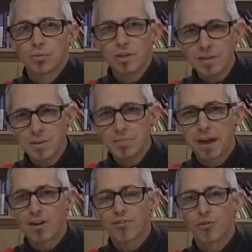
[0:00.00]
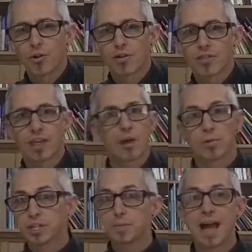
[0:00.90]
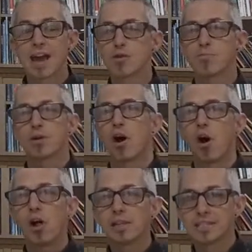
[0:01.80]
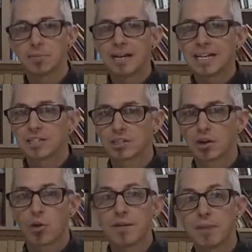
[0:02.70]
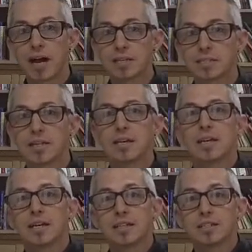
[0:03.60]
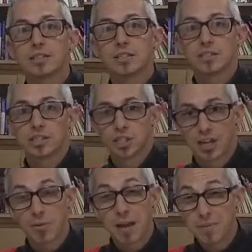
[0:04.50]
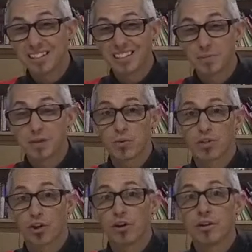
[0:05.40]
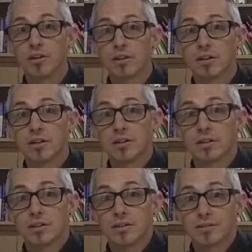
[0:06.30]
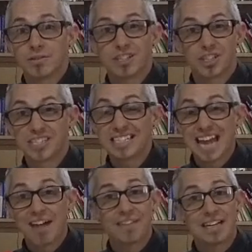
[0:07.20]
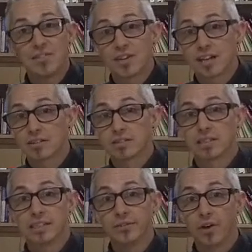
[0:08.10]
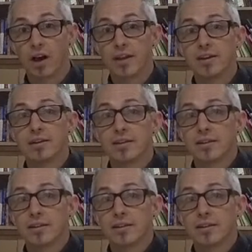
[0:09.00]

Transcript: Wouldn't it be better for that rich man who put all his money into the coin box to share maybe a little bit with her? Well, she didn't have anything else to live on.